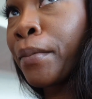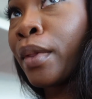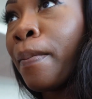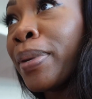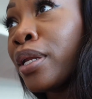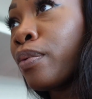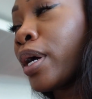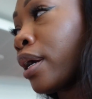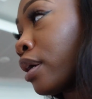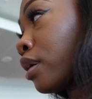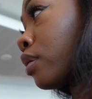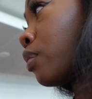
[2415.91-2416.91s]
But
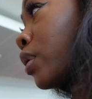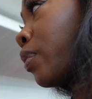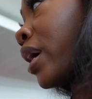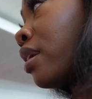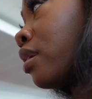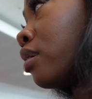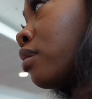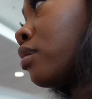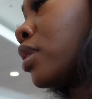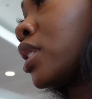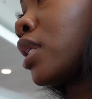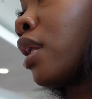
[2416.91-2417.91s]
anyway, we're waiting.
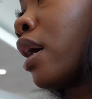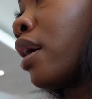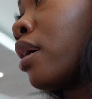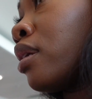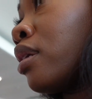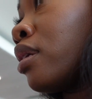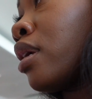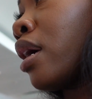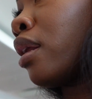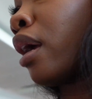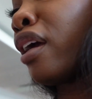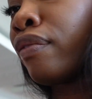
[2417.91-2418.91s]
This line
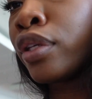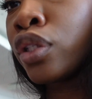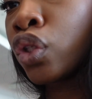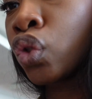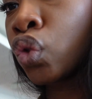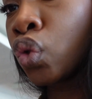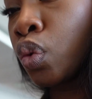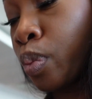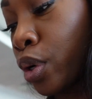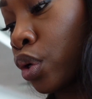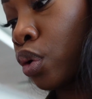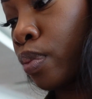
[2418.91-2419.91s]
at Avis is
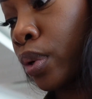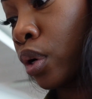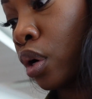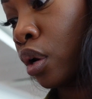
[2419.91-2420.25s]
super duper